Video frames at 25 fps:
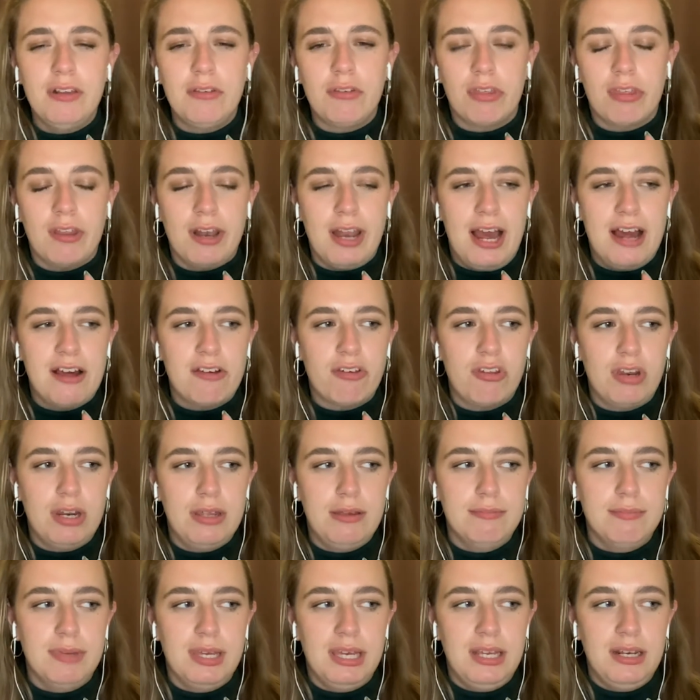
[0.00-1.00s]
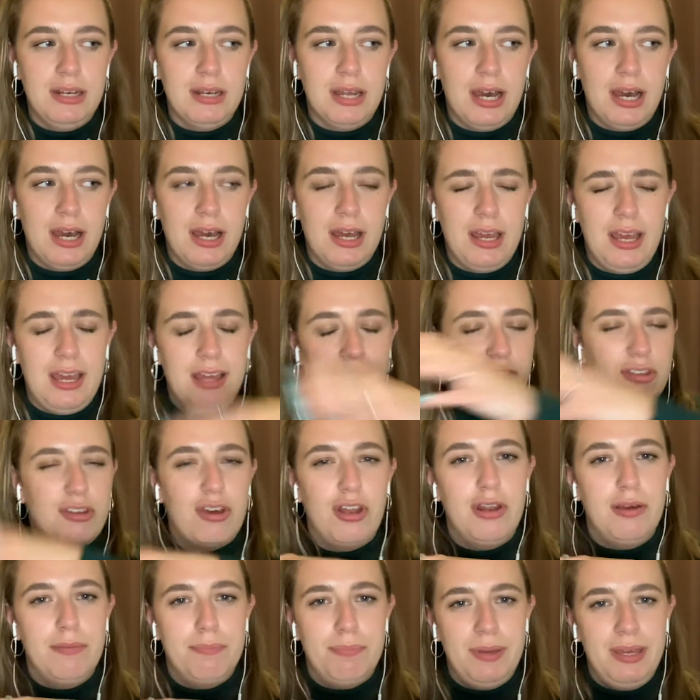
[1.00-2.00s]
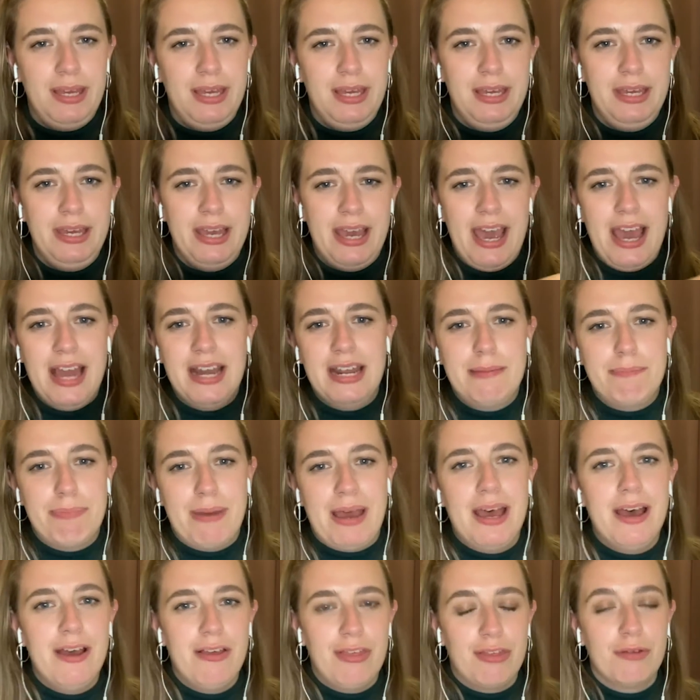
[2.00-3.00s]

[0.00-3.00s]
doesn't actually mean that it's going to be any better.